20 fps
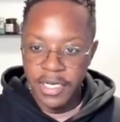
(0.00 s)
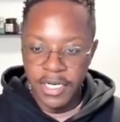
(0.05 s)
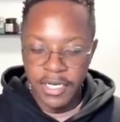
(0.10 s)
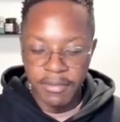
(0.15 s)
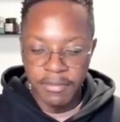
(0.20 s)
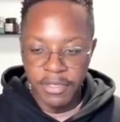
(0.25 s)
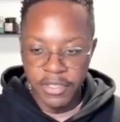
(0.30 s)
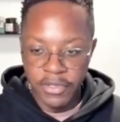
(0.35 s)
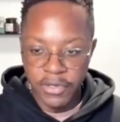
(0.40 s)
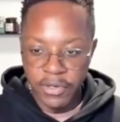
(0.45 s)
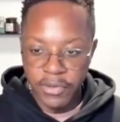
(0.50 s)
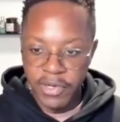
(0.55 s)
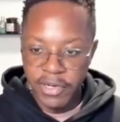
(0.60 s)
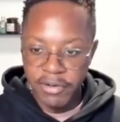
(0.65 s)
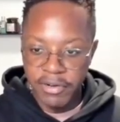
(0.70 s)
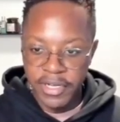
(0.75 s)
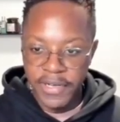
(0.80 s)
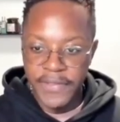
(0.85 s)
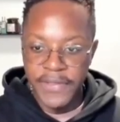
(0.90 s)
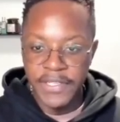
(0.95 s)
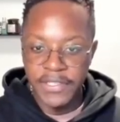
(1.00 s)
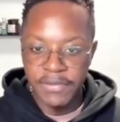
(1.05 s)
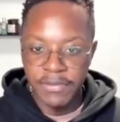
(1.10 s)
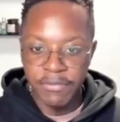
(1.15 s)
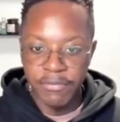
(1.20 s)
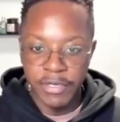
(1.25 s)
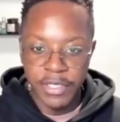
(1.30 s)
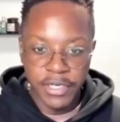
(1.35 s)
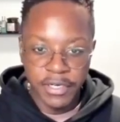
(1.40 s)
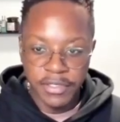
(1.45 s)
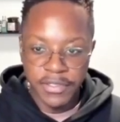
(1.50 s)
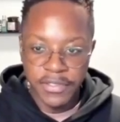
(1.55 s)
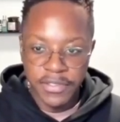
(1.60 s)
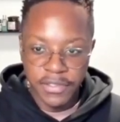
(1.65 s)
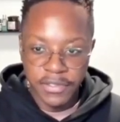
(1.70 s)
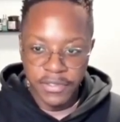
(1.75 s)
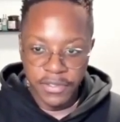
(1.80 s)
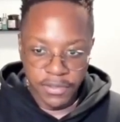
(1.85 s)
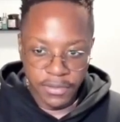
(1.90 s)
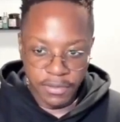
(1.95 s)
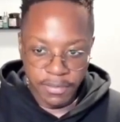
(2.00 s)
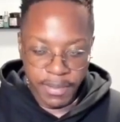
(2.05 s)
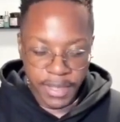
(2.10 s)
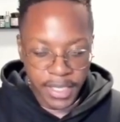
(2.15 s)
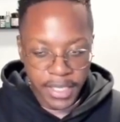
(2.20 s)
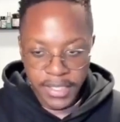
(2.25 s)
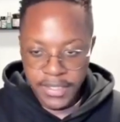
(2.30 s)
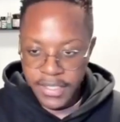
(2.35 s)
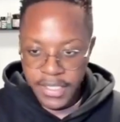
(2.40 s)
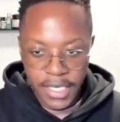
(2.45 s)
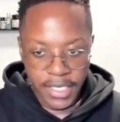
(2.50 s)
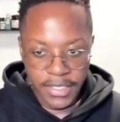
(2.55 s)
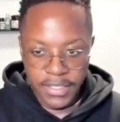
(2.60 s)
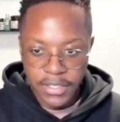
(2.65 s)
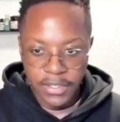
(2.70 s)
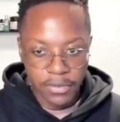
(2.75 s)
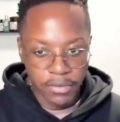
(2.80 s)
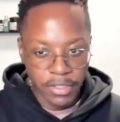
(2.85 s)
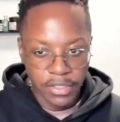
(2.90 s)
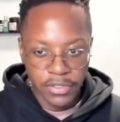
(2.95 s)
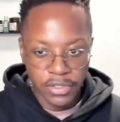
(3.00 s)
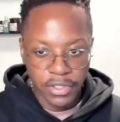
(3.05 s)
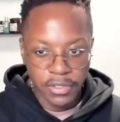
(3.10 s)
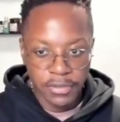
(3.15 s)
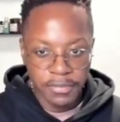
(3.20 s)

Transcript: in your query and then returns it to you. But it doesn't answer your question.